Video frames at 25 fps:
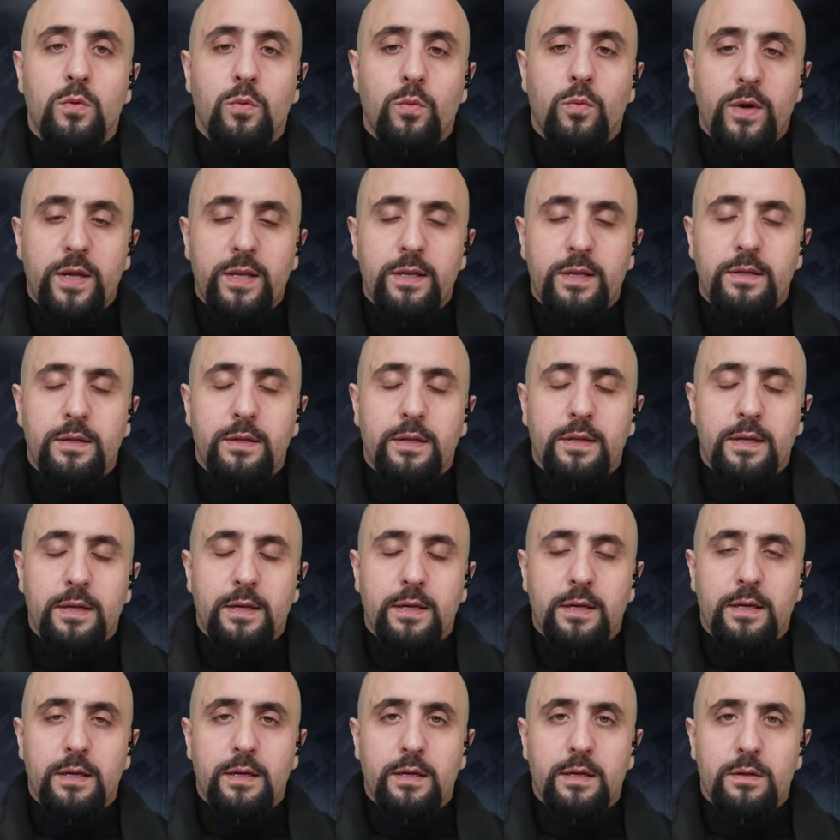
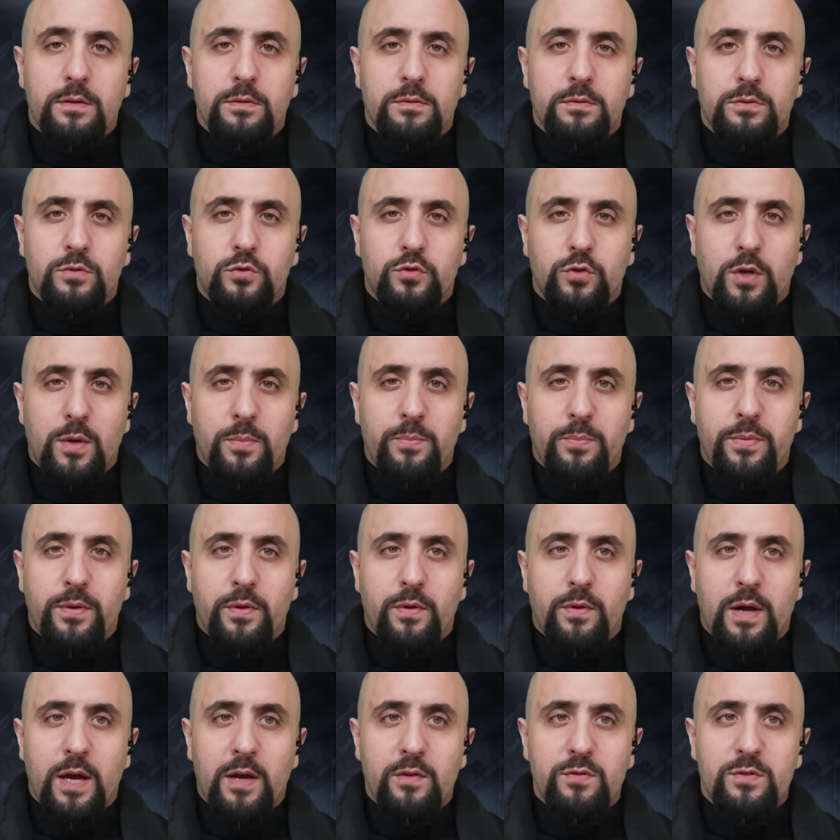when Trump
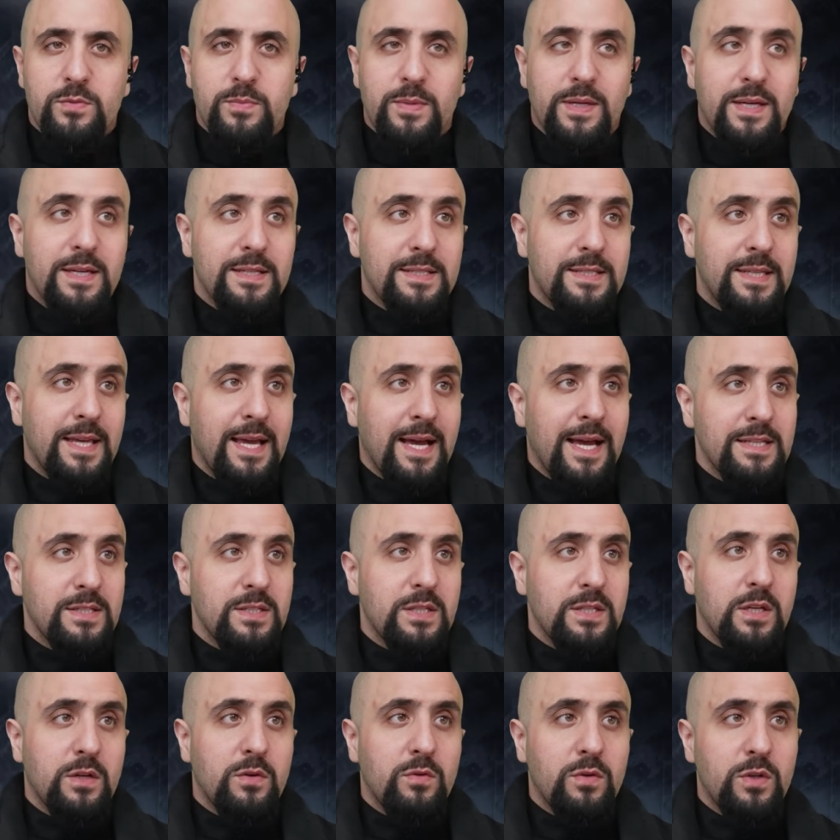arrives because he
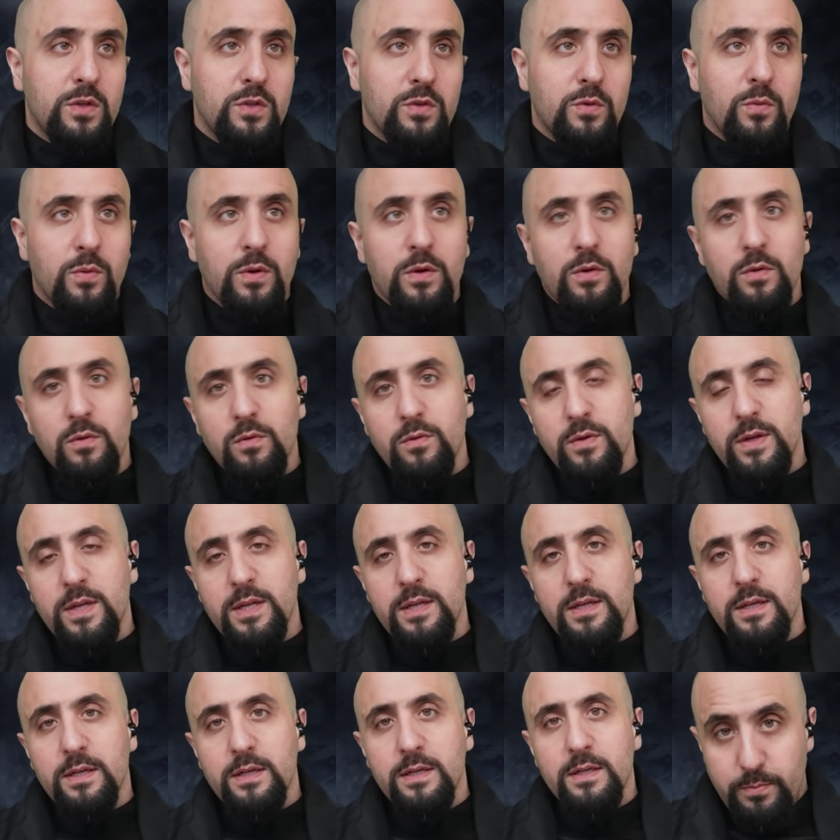hasn't agreed to one
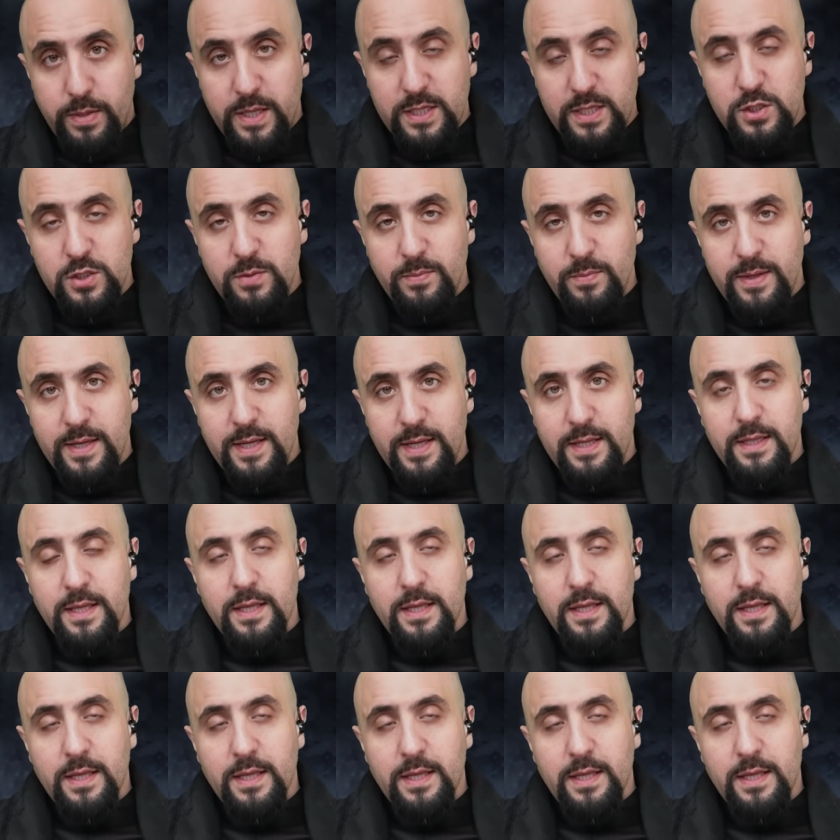already. Benjamin